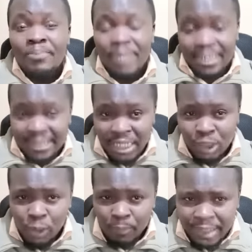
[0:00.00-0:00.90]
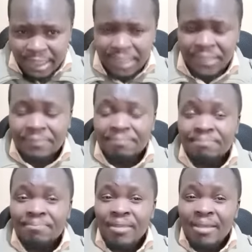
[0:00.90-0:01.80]
presidential petition,
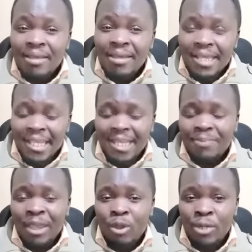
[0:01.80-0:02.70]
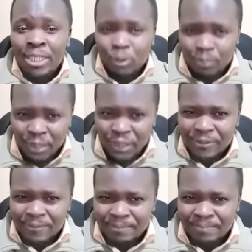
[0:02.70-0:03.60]
in my honest
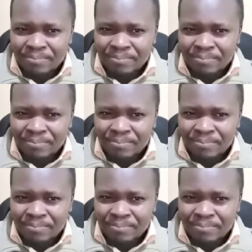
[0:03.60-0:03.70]
opinion,